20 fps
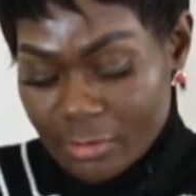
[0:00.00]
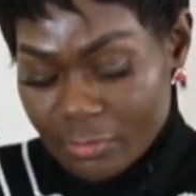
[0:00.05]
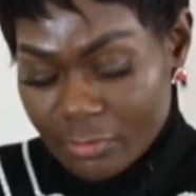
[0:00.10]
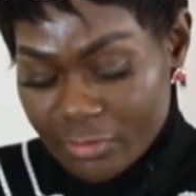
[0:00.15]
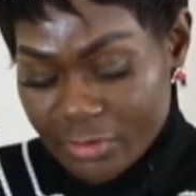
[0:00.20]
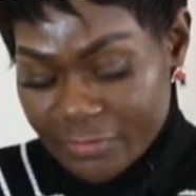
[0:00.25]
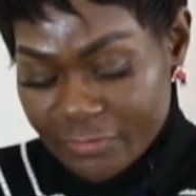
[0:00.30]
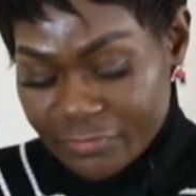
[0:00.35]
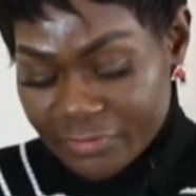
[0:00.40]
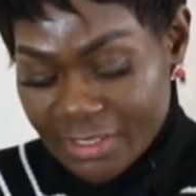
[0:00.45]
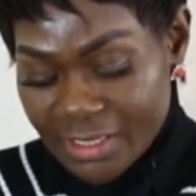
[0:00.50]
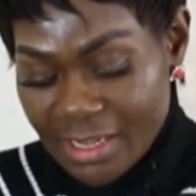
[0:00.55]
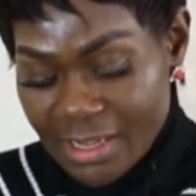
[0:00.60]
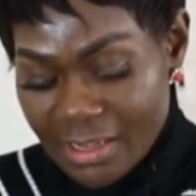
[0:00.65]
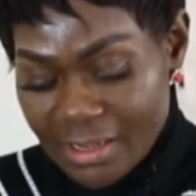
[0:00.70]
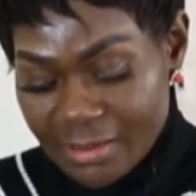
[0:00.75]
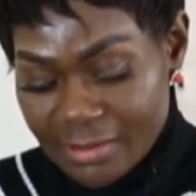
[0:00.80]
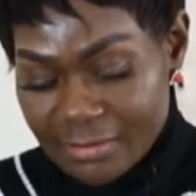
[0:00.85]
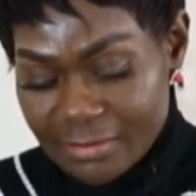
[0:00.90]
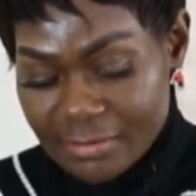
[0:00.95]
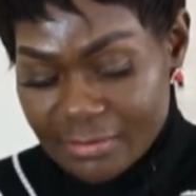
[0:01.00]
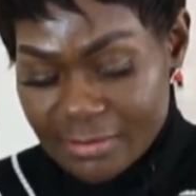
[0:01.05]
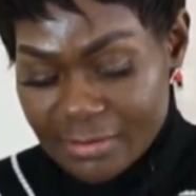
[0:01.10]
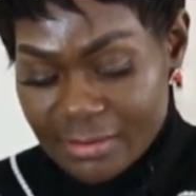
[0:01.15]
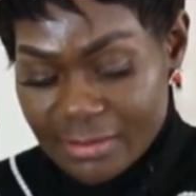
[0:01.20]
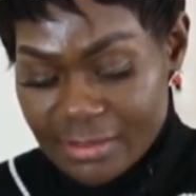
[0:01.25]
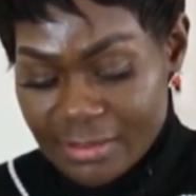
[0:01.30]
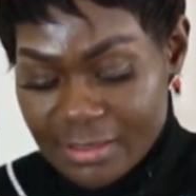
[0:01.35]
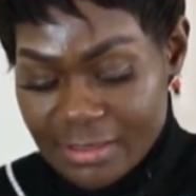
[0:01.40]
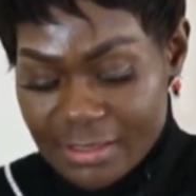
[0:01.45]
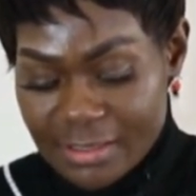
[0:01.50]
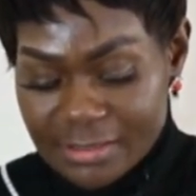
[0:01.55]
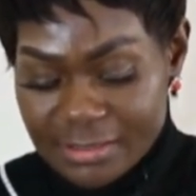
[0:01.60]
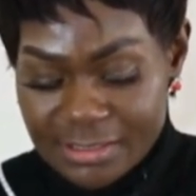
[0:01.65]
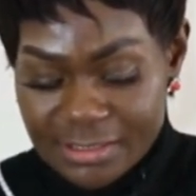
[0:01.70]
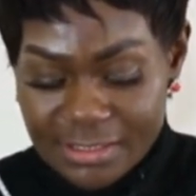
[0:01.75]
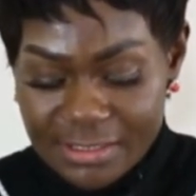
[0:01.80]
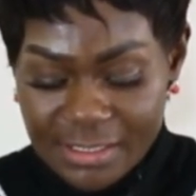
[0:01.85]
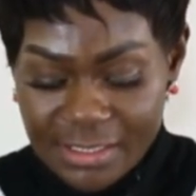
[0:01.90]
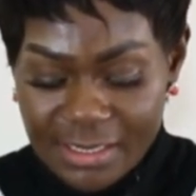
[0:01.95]
With that and
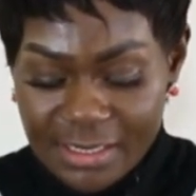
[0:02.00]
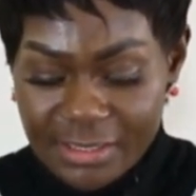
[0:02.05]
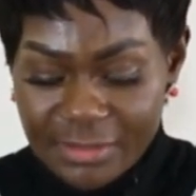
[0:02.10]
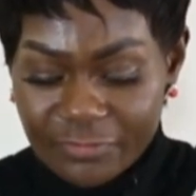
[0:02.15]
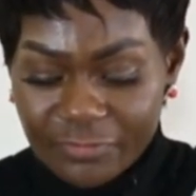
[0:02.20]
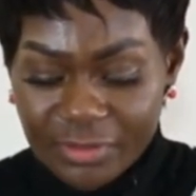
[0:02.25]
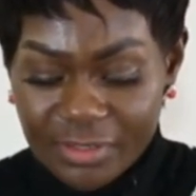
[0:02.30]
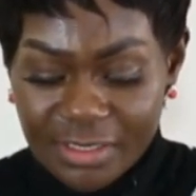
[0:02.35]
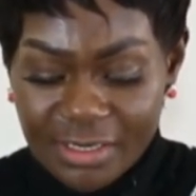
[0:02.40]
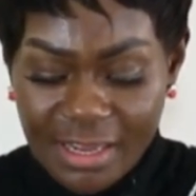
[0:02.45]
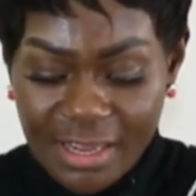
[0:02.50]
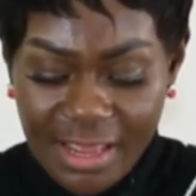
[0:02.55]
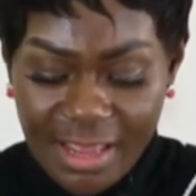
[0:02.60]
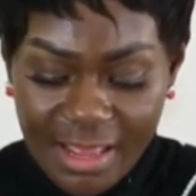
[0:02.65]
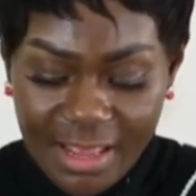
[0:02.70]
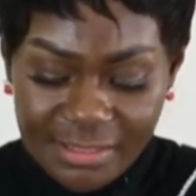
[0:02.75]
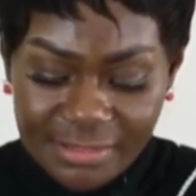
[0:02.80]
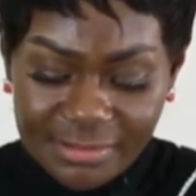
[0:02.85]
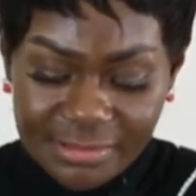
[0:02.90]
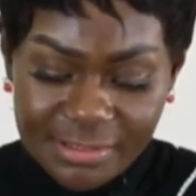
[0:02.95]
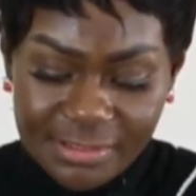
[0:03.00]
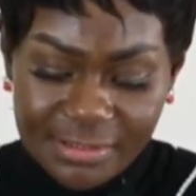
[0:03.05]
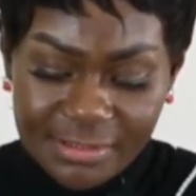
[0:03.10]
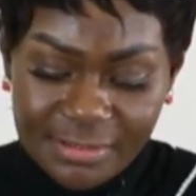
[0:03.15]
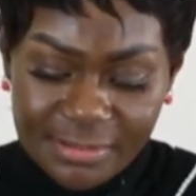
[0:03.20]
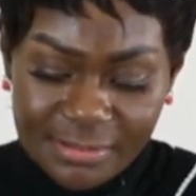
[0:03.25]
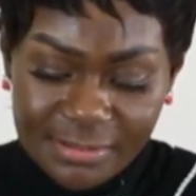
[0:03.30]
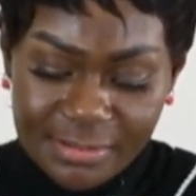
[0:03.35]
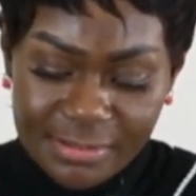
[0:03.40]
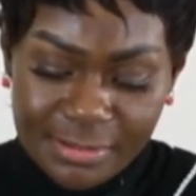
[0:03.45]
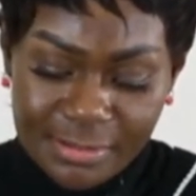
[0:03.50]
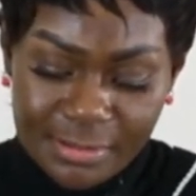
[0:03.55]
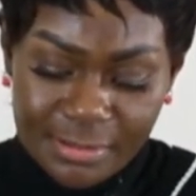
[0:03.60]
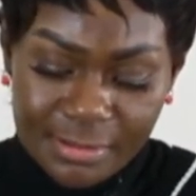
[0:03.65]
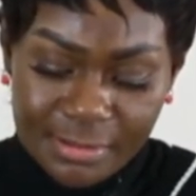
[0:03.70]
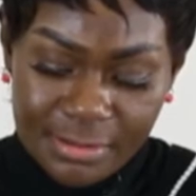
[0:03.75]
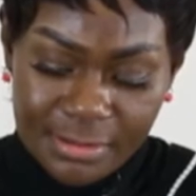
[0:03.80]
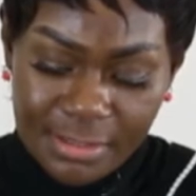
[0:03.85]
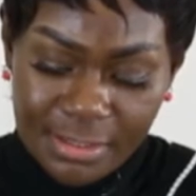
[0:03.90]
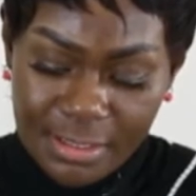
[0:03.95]
a knife in hand,
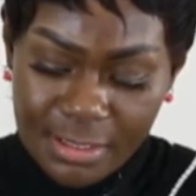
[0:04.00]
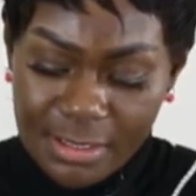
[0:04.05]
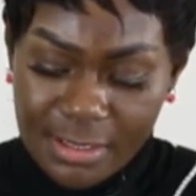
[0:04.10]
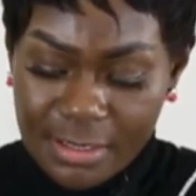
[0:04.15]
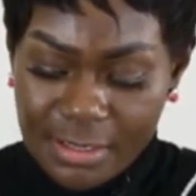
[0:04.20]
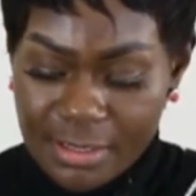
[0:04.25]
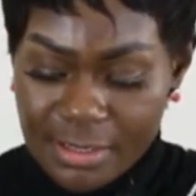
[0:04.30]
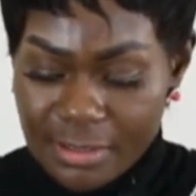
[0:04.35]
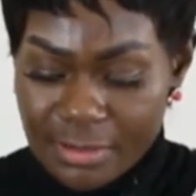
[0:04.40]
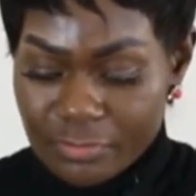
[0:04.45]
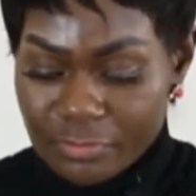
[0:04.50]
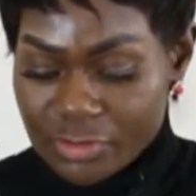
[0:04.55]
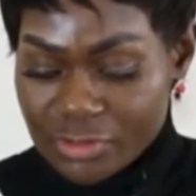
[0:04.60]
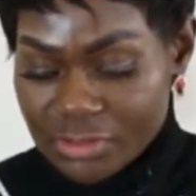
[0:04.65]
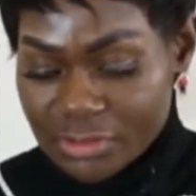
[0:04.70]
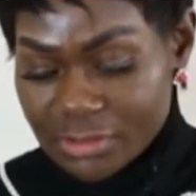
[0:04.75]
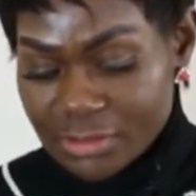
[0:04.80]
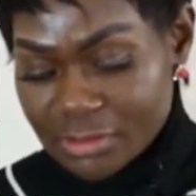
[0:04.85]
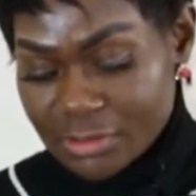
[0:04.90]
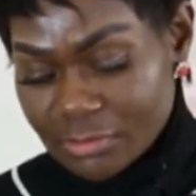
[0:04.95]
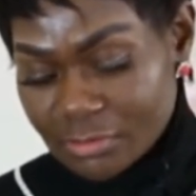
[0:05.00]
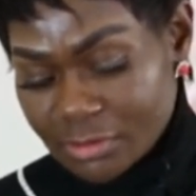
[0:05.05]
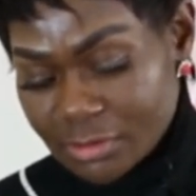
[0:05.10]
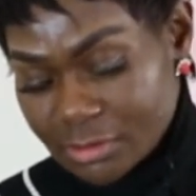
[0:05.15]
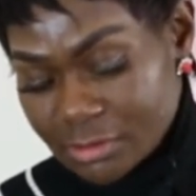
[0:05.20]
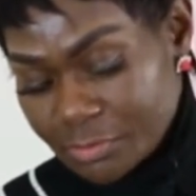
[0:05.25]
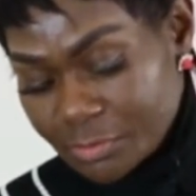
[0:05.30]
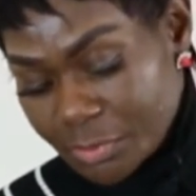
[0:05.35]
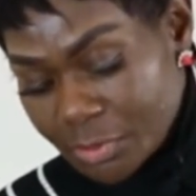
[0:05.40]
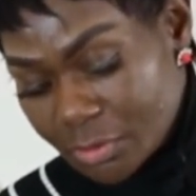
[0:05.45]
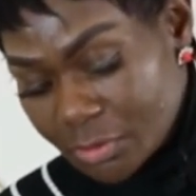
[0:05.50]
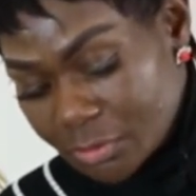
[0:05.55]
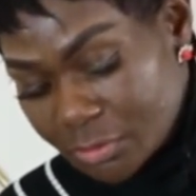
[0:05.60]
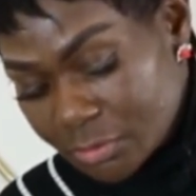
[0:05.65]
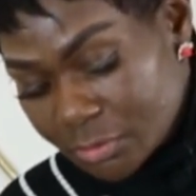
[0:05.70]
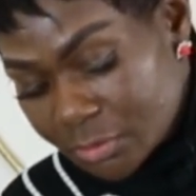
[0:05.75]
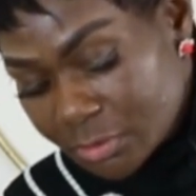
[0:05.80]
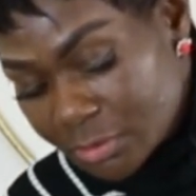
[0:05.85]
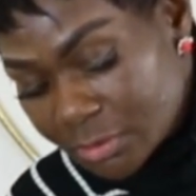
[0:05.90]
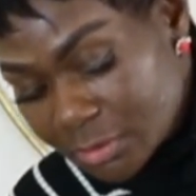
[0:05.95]
I am just going to
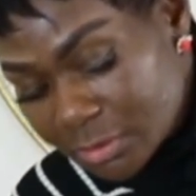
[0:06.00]
pull.